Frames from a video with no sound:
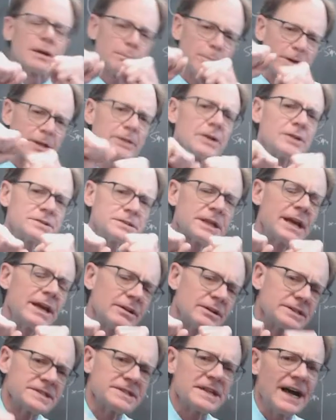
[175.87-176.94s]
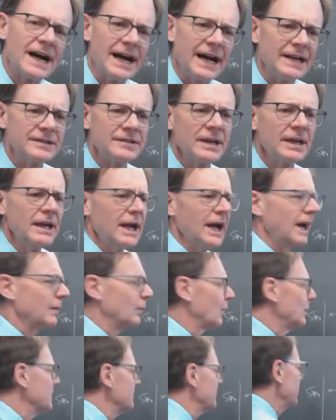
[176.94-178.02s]
that are pretty close together in size, it
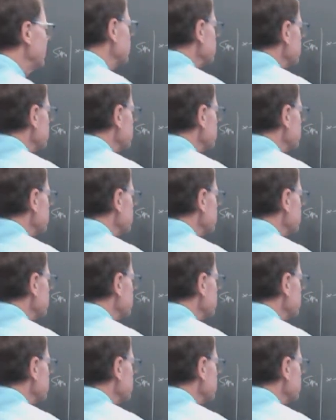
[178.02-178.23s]
wouldn't